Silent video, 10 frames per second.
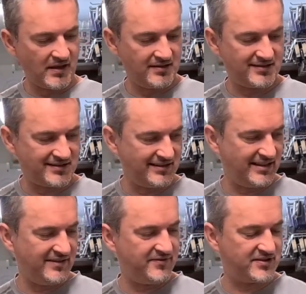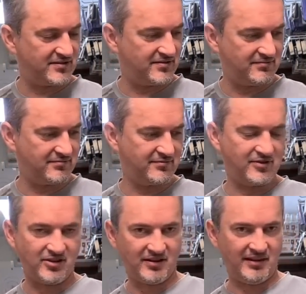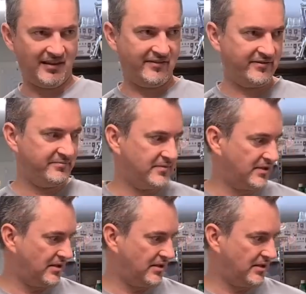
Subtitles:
sleeves, gotta love them.